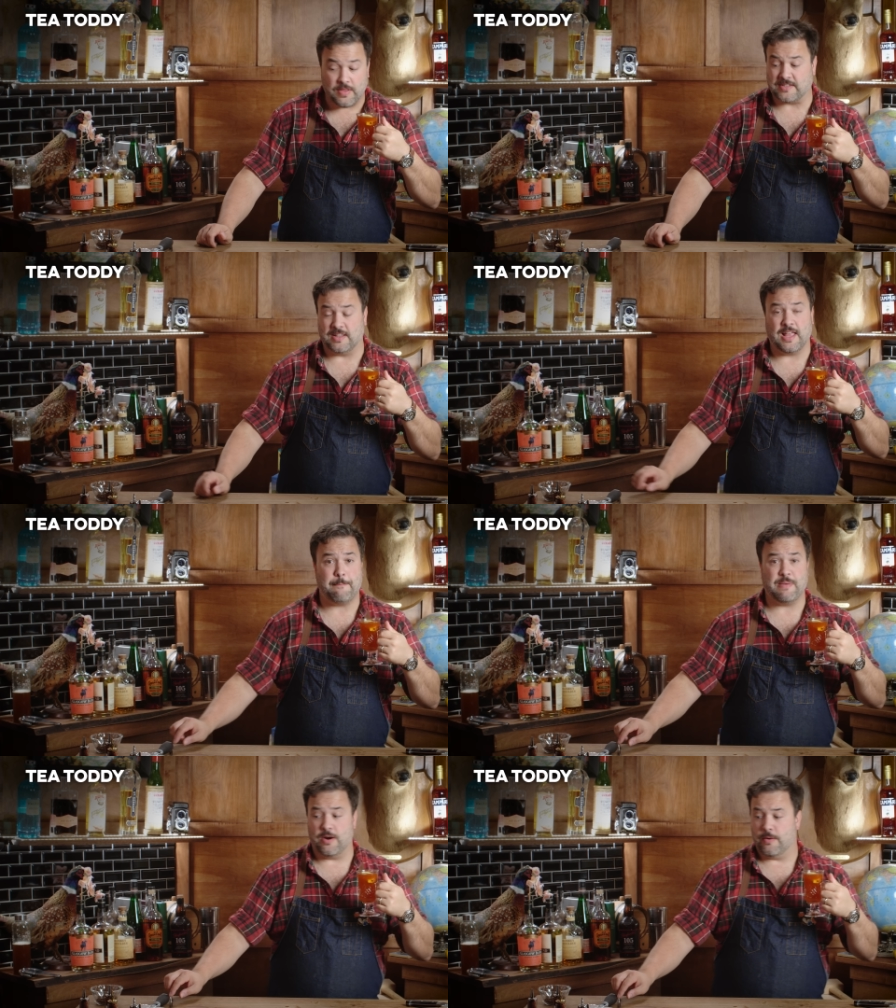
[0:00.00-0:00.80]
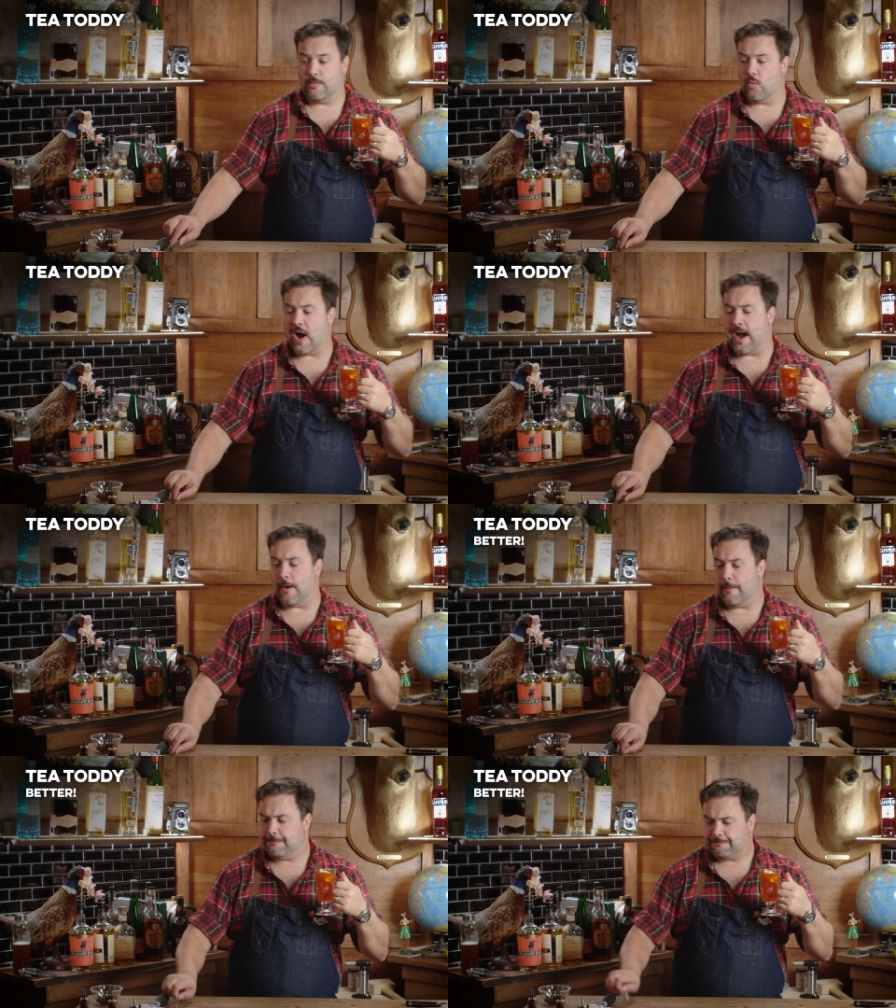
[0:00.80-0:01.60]
Oh, that's a lot better.
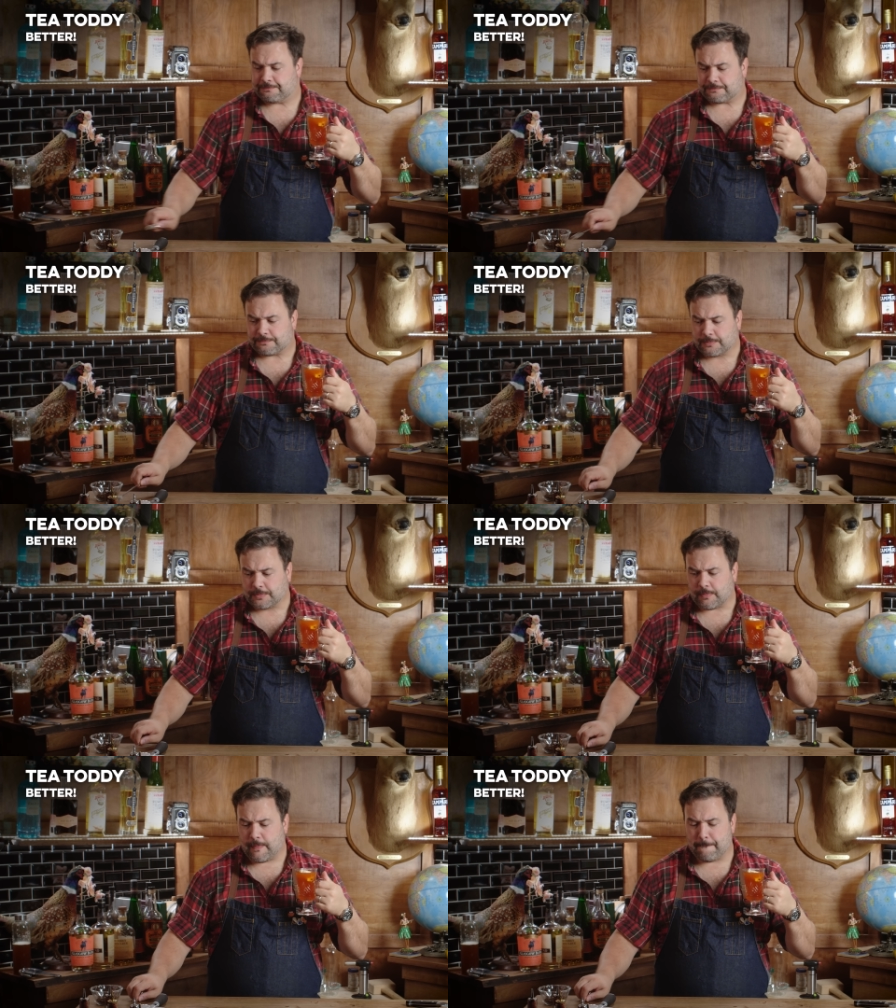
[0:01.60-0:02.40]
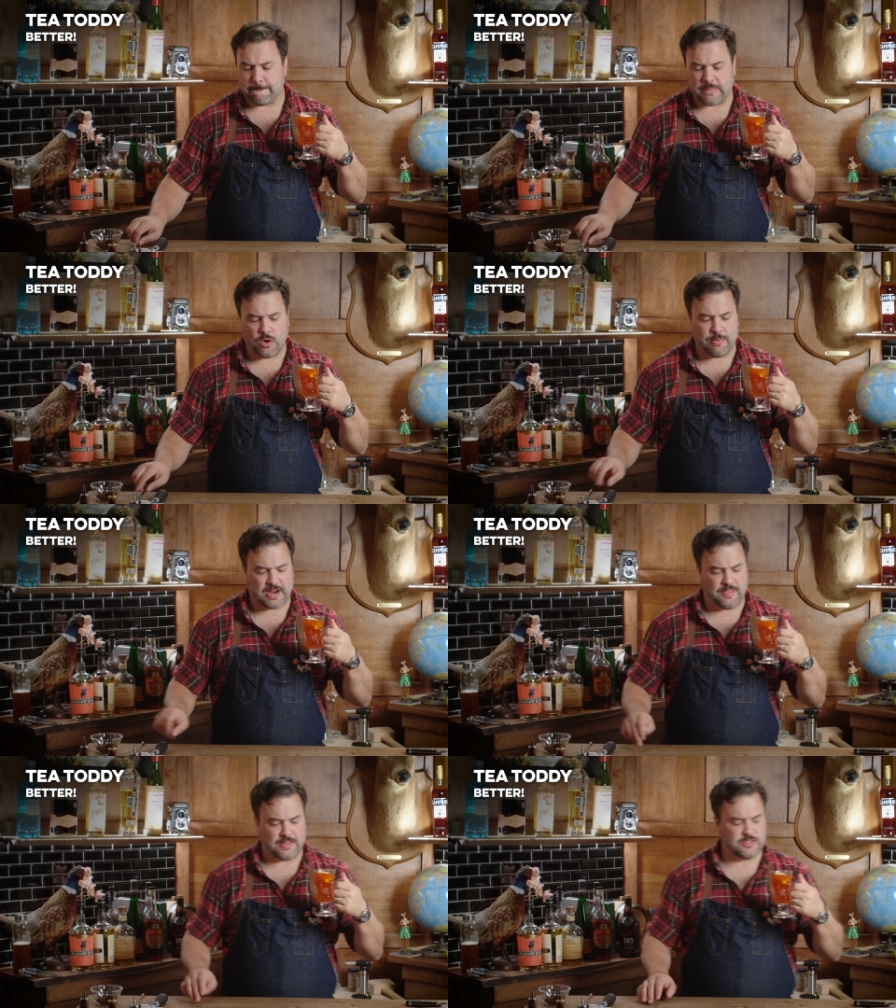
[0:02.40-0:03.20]
Wow. Oh
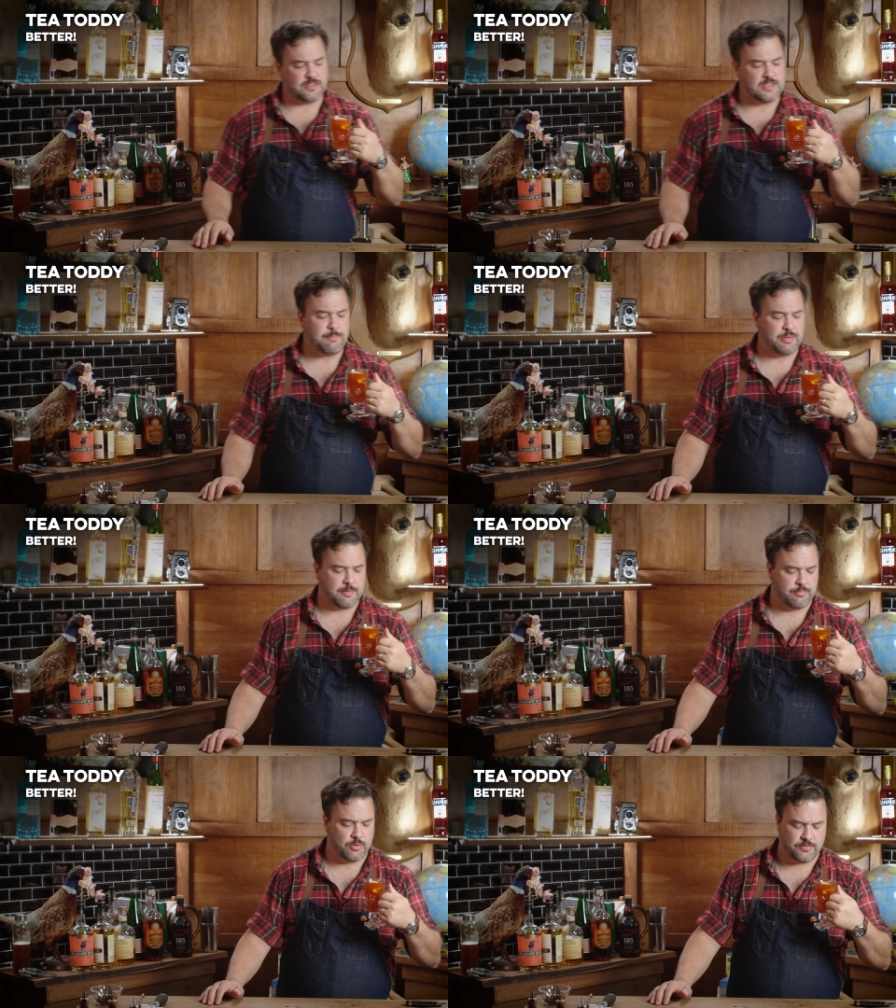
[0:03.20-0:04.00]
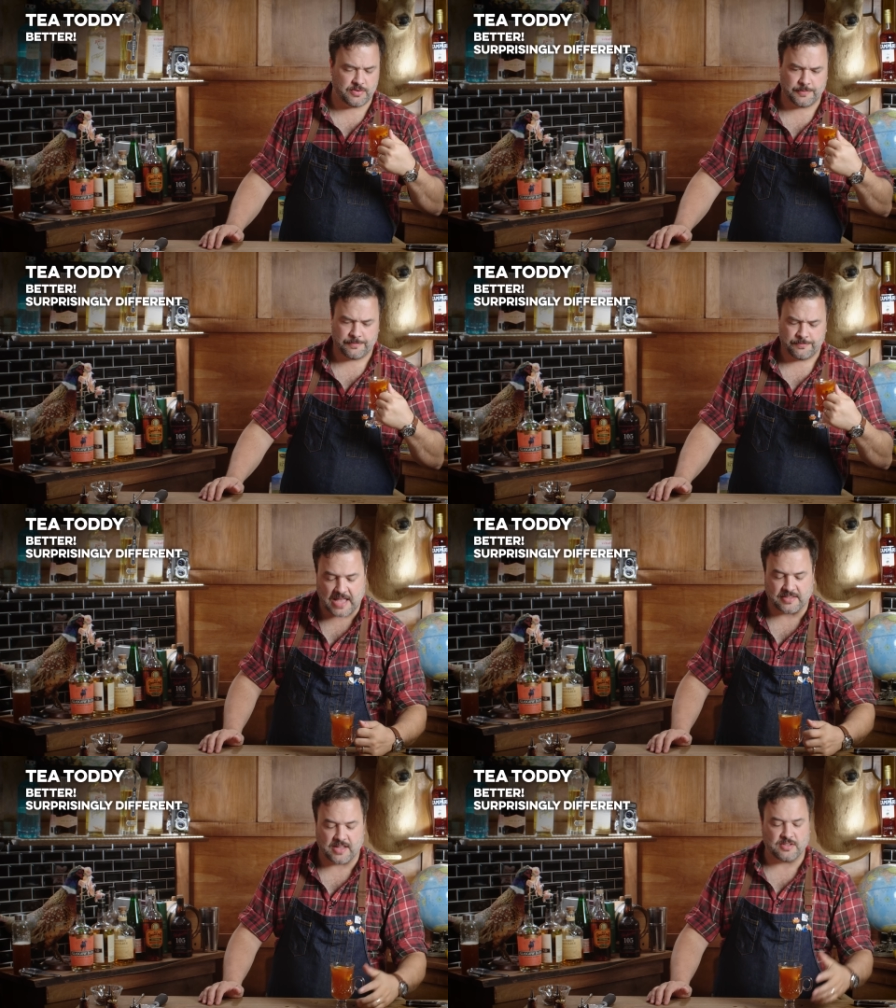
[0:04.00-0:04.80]
my God, that's deeply improved.
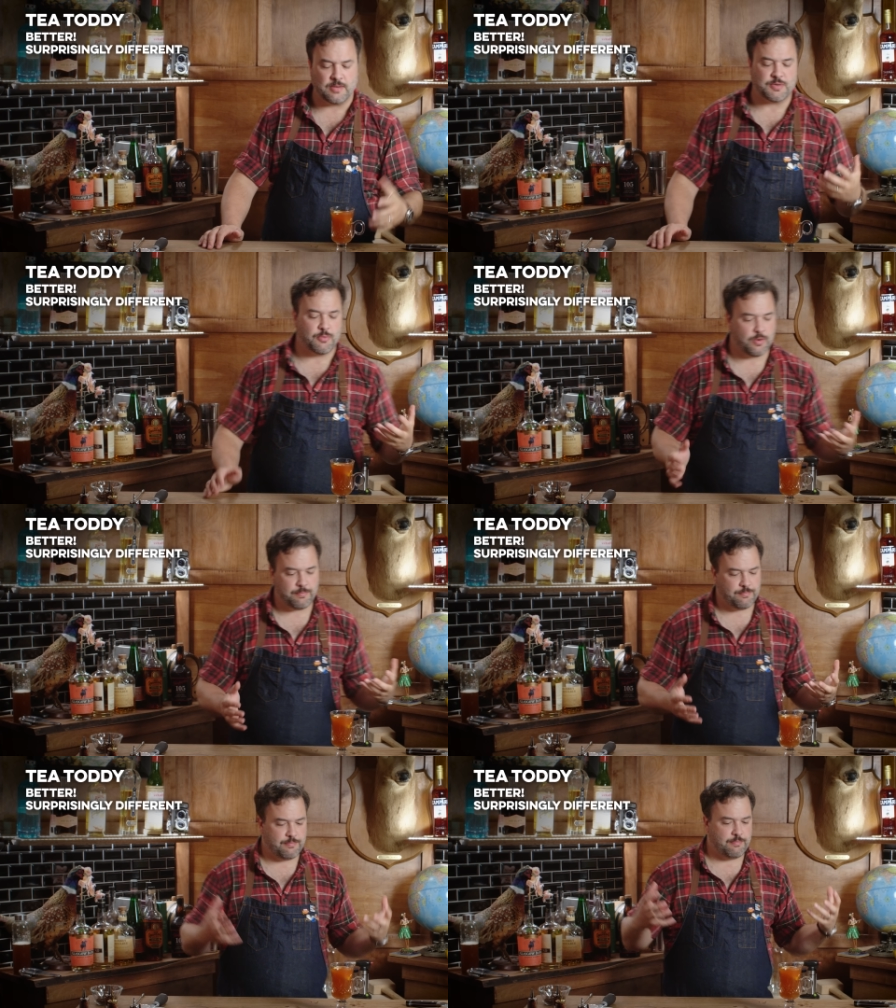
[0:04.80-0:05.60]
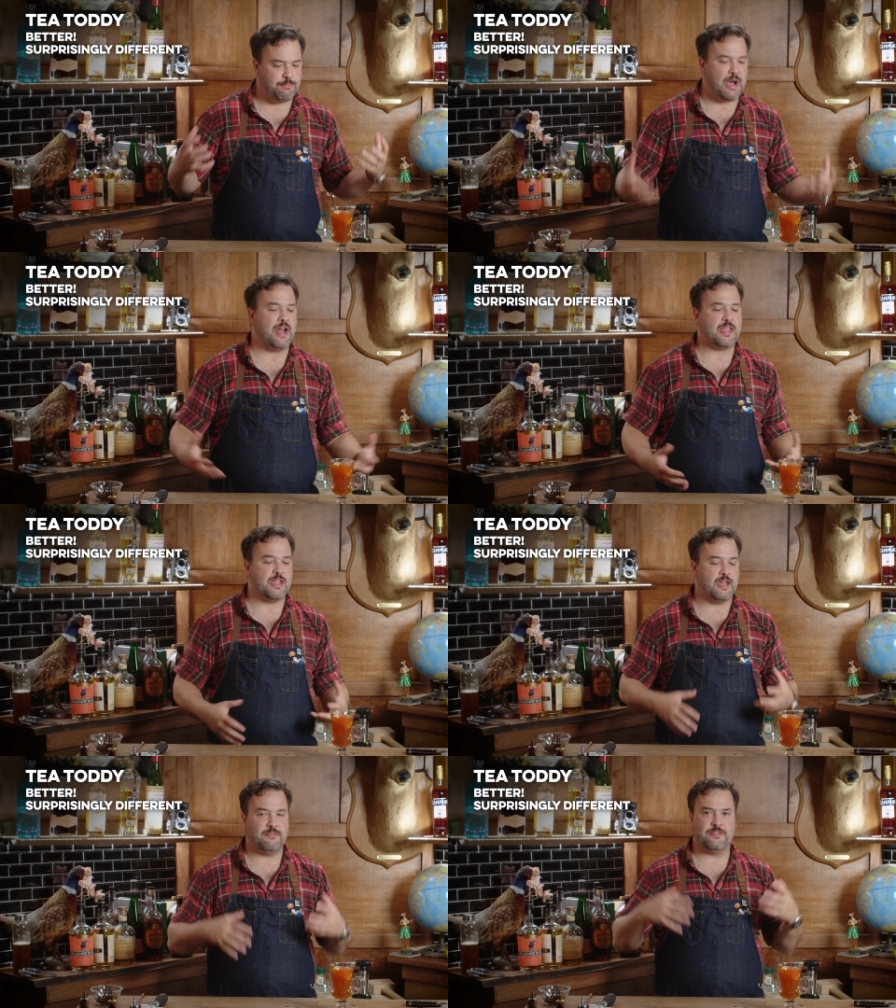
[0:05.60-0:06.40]
That's got so much more
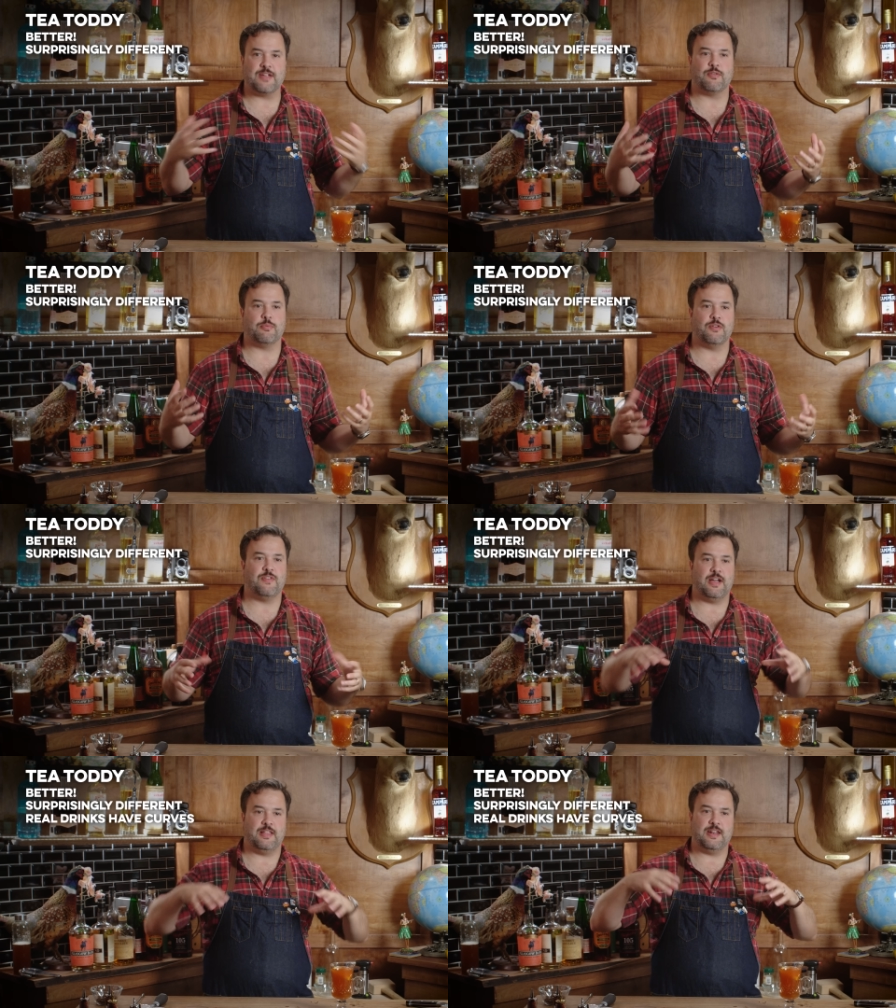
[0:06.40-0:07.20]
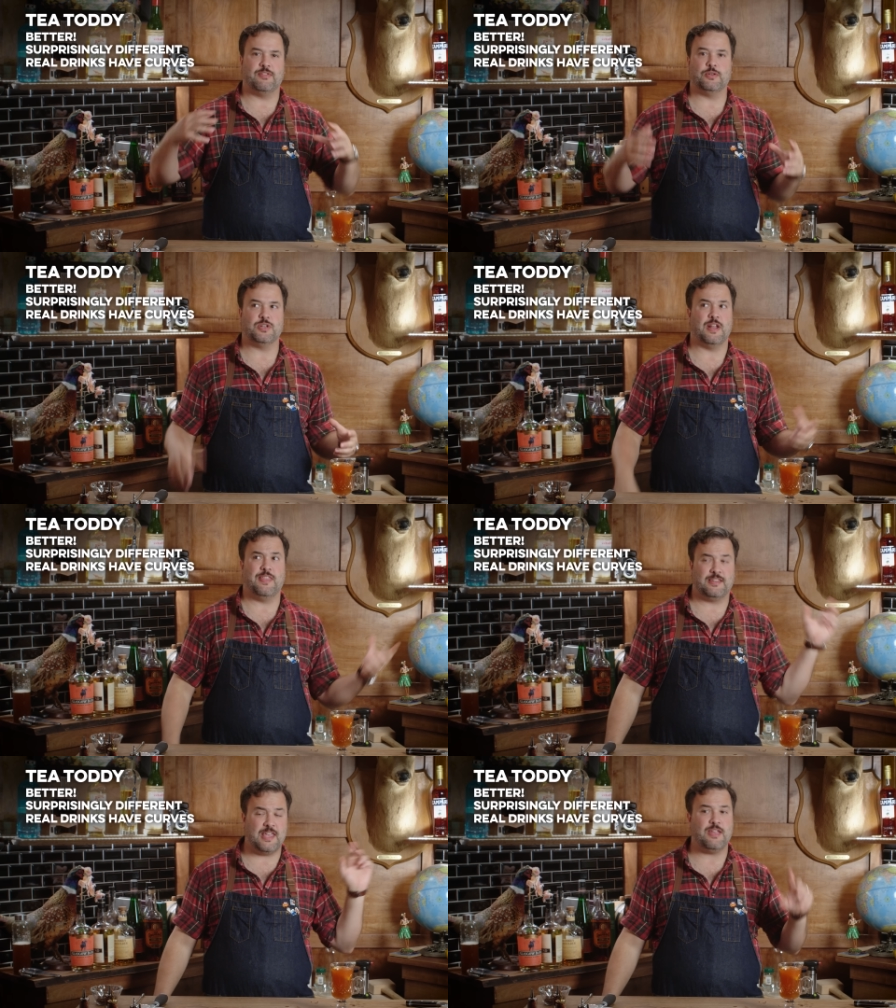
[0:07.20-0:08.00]
body and flavor profile and evolution,
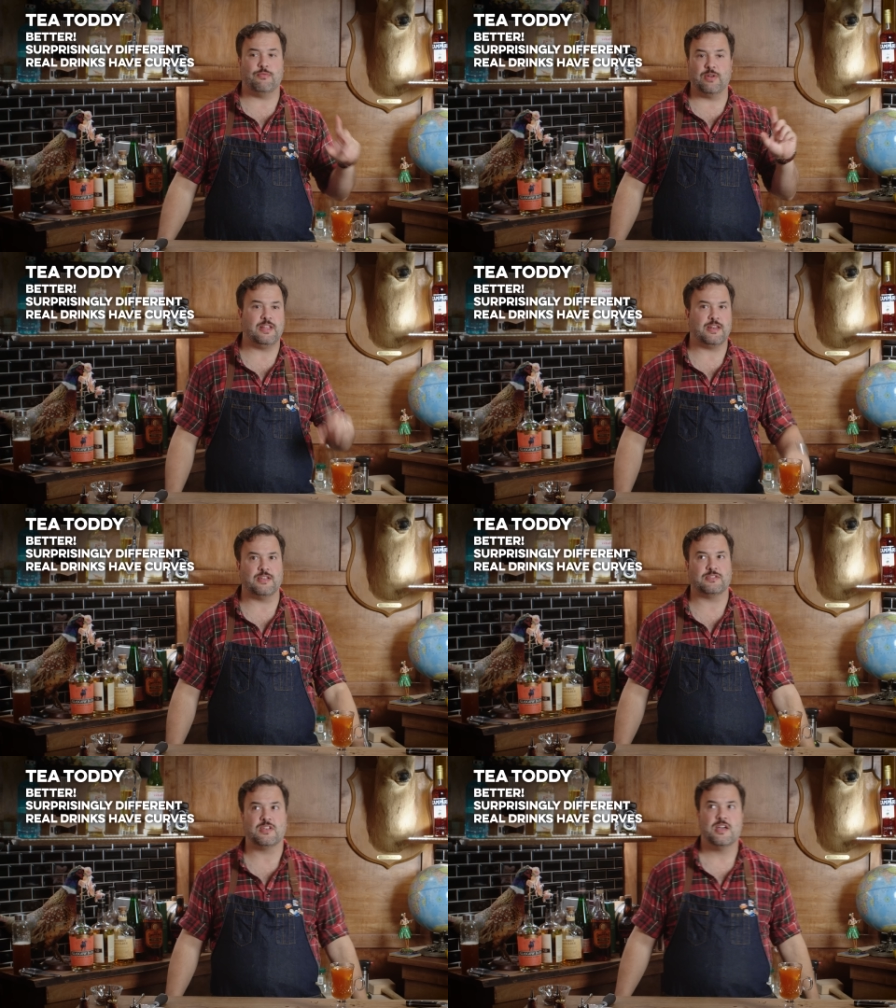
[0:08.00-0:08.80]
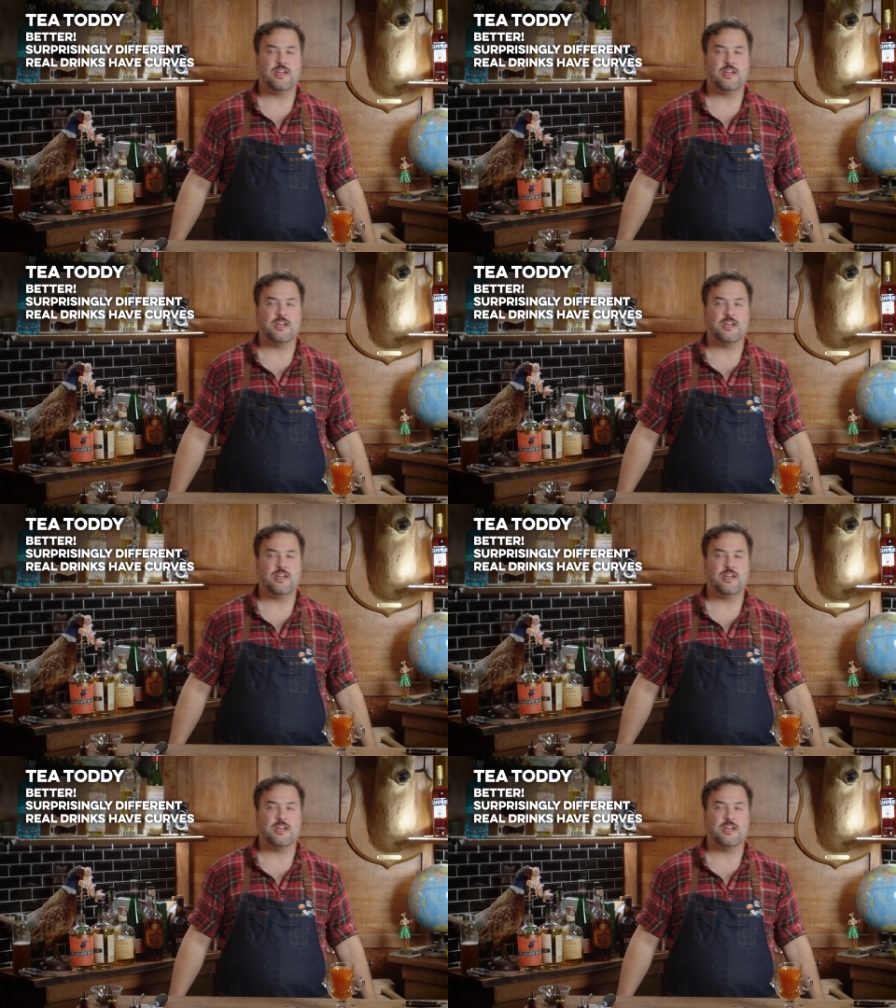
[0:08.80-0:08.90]
and the tea really does